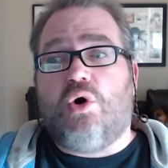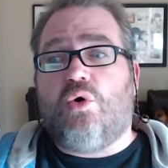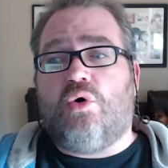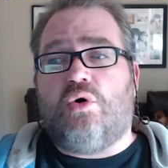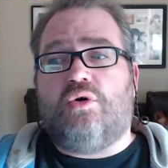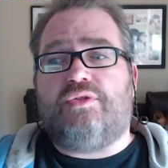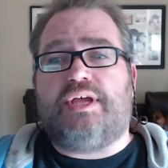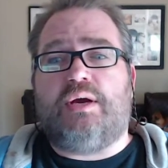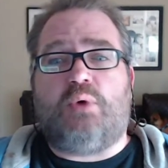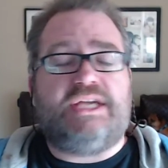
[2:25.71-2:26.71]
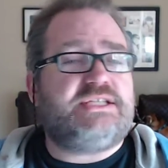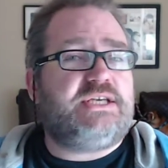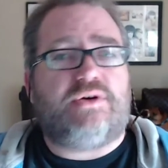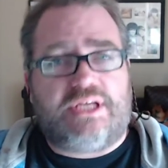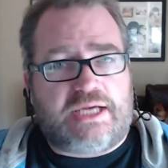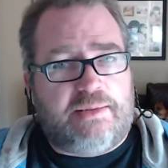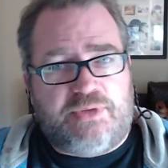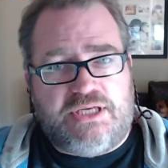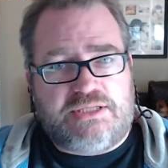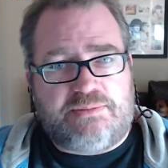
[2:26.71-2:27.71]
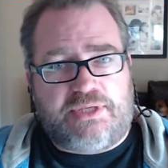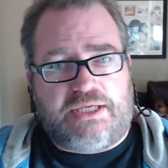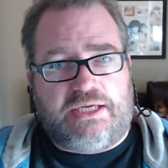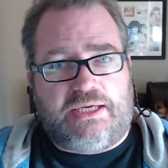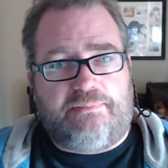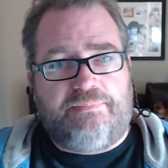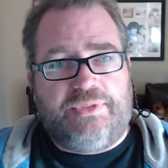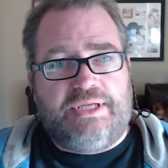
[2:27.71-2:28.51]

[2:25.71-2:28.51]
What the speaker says: or they're waiting on a company to pick it up.